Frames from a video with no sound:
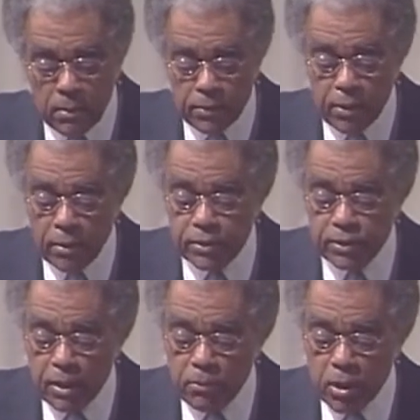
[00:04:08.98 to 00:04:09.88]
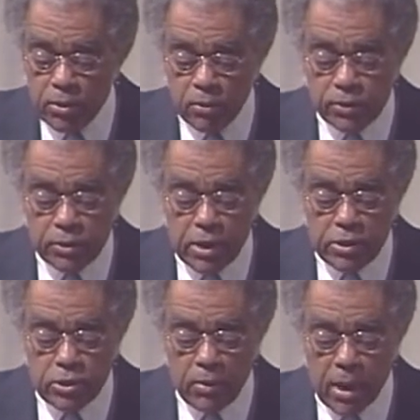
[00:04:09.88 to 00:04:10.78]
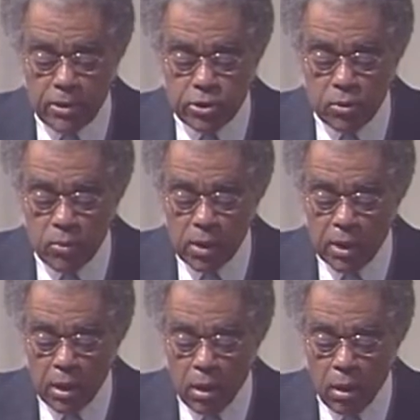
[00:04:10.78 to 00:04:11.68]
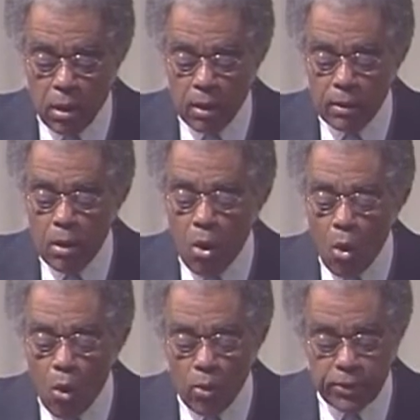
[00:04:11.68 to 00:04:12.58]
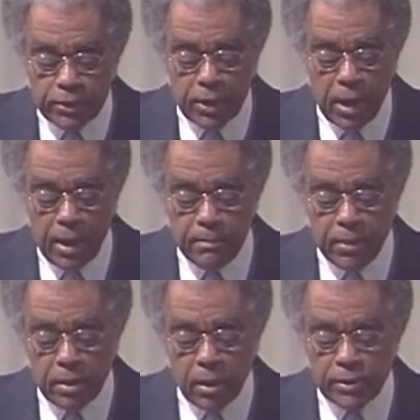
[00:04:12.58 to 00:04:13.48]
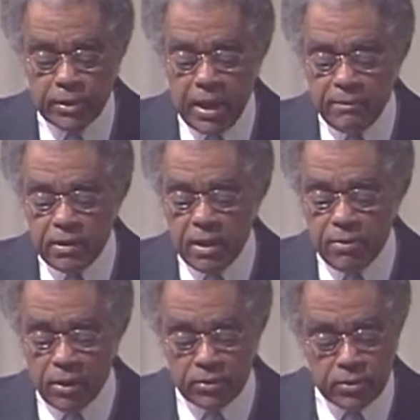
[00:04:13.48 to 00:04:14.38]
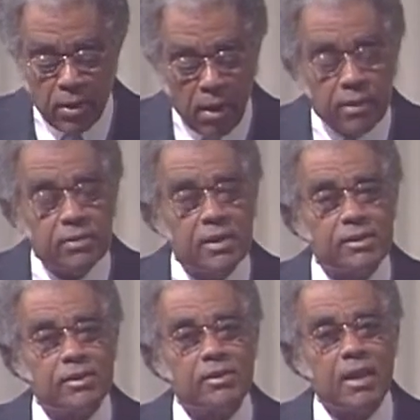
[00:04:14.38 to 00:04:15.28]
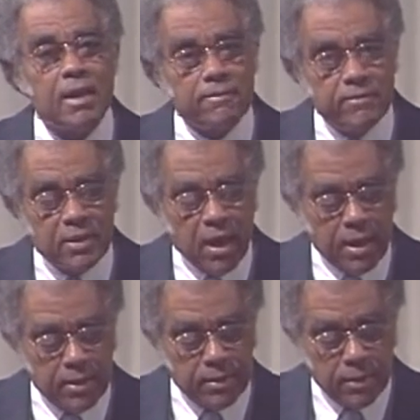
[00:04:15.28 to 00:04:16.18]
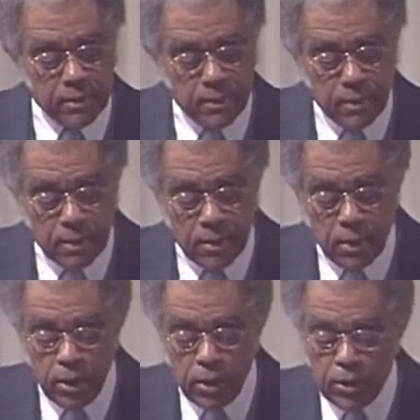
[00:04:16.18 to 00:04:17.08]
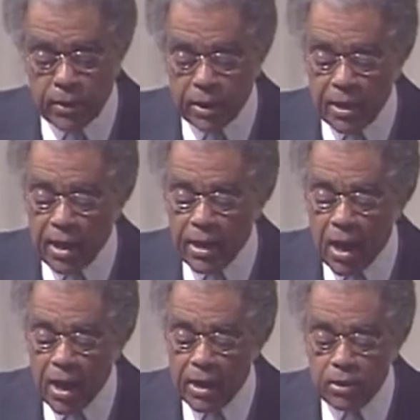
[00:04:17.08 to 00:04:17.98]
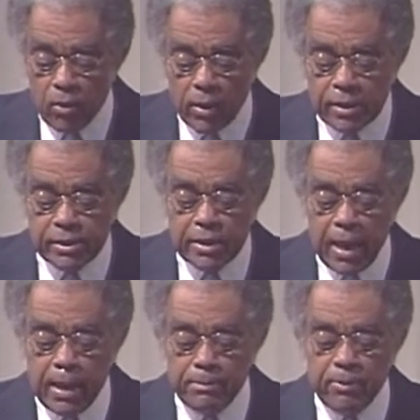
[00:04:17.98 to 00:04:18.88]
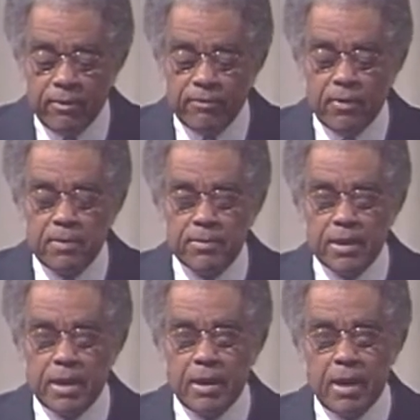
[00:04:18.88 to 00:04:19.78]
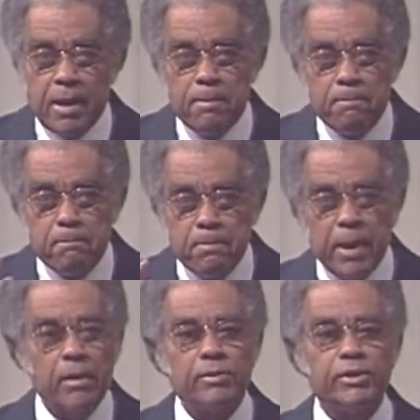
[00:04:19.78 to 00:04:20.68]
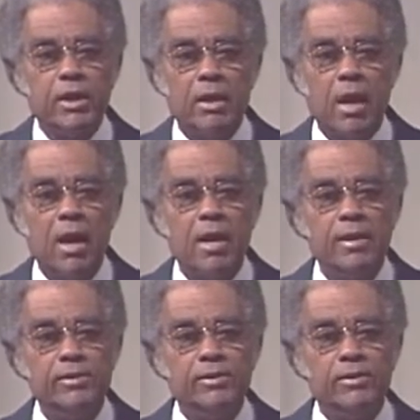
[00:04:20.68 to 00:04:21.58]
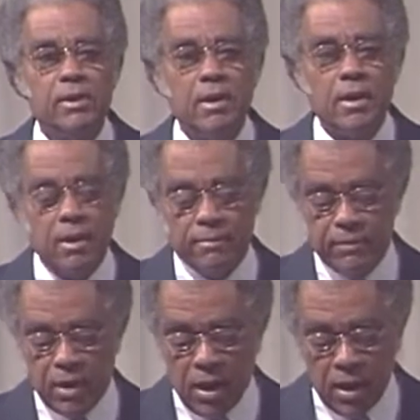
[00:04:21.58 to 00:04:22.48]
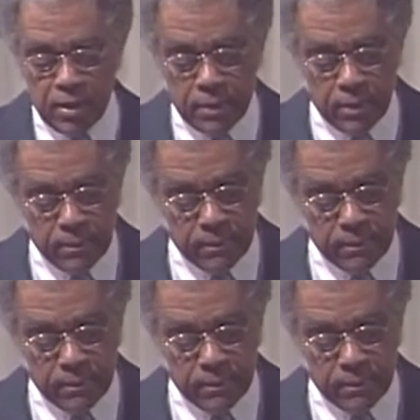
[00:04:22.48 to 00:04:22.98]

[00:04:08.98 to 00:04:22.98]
But there is someone who sees you as you really are all the time, because even in the darkness of night, you cannot hide or escape from the piercing eyes of God.